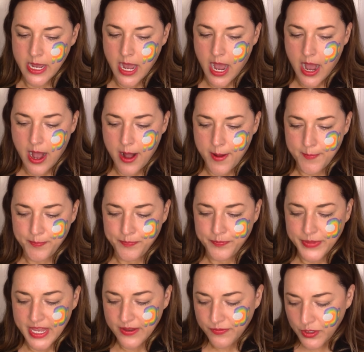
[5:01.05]
Um,
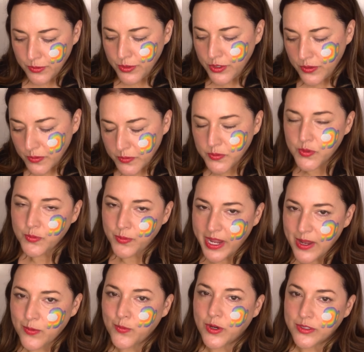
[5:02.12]
if you use the
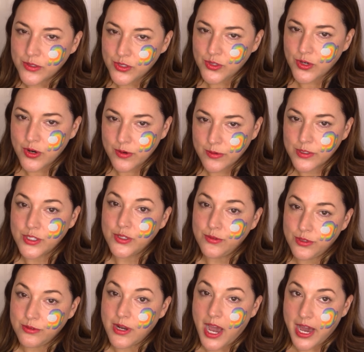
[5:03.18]
right one strokes, you
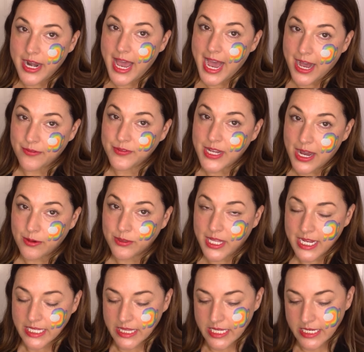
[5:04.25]
do not have to
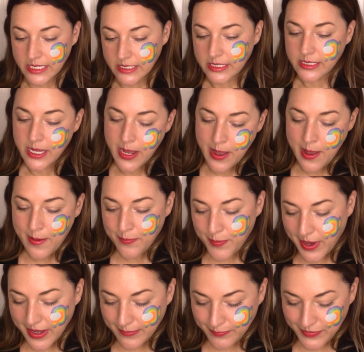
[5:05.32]
outline this,
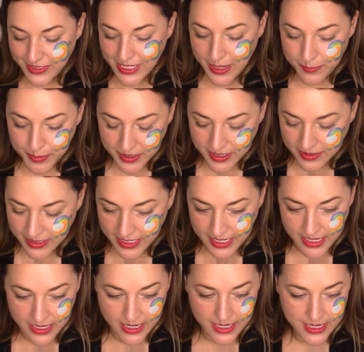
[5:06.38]
but
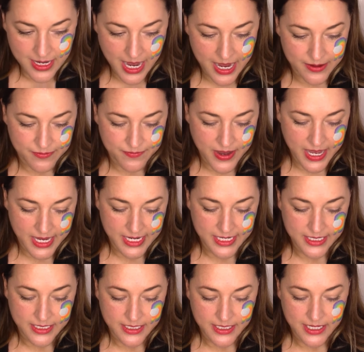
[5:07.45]
typically I
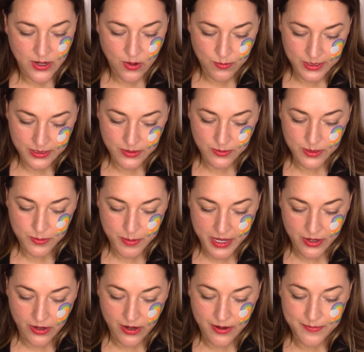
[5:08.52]
find it always looks
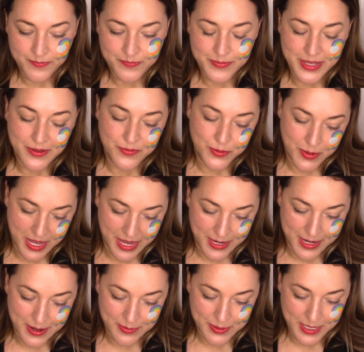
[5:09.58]
better if you can
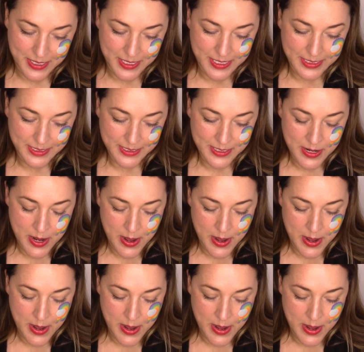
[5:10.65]
outline it.